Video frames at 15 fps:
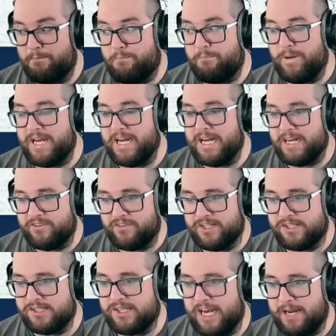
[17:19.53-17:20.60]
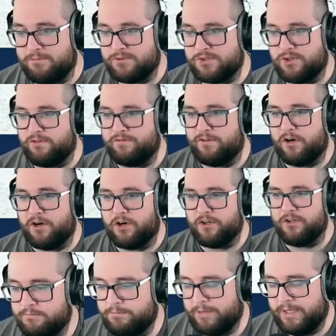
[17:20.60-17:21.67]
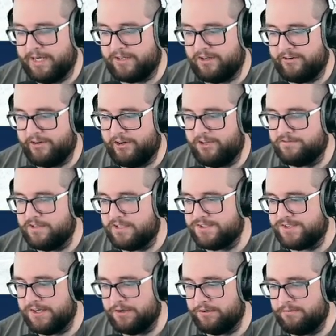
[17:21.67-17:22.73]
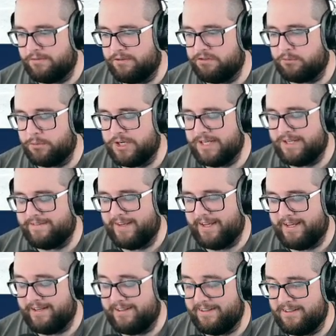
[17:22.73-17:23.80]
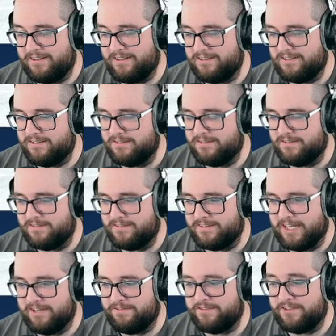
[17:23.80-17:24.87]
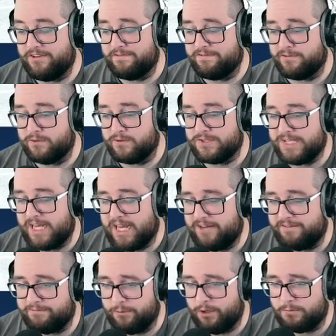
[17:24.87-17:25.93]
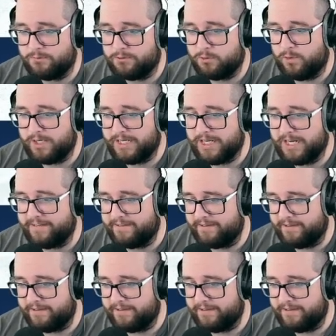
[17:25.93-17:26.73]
big this game so far. Back on offense here. 310 left in the first half. We're up 28 to